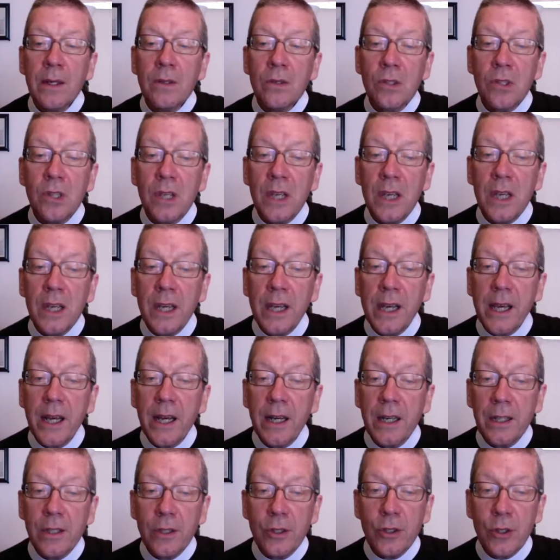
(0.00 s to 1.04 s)
Seeing
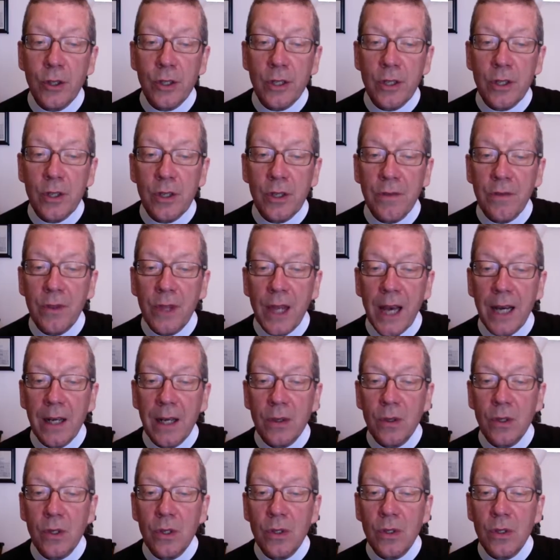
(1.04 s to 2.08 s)
hundreds of
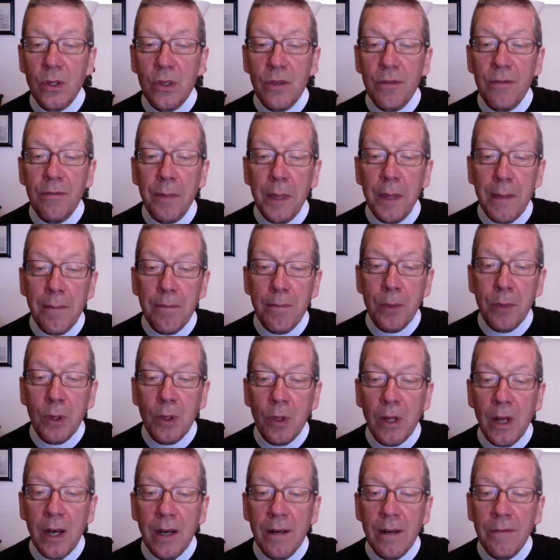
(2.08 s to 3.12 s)
thousands of
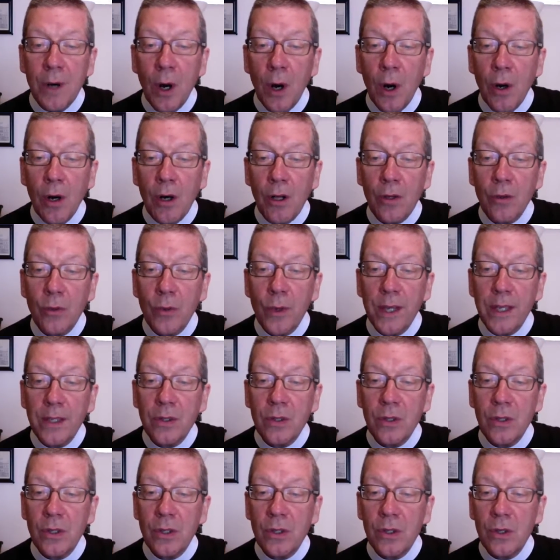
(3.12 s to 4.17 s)
people of all
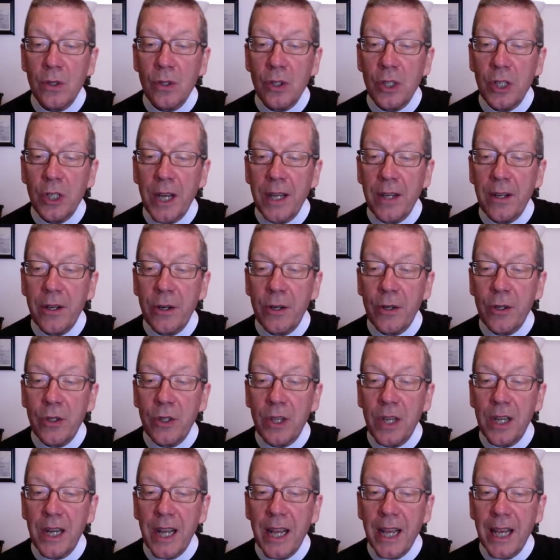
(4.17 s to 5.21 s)
races, genders,
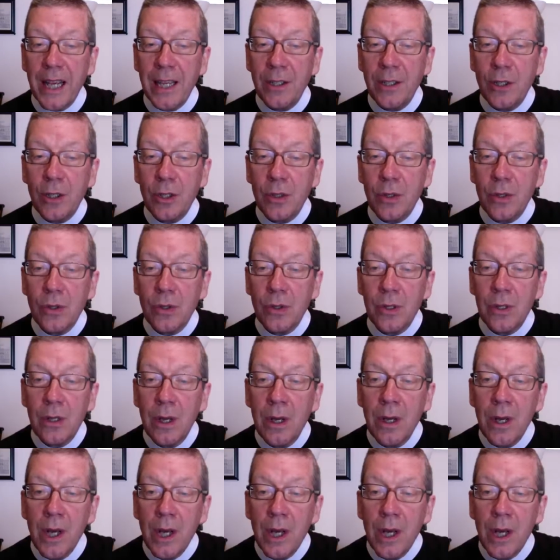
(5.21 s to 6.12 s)
and ages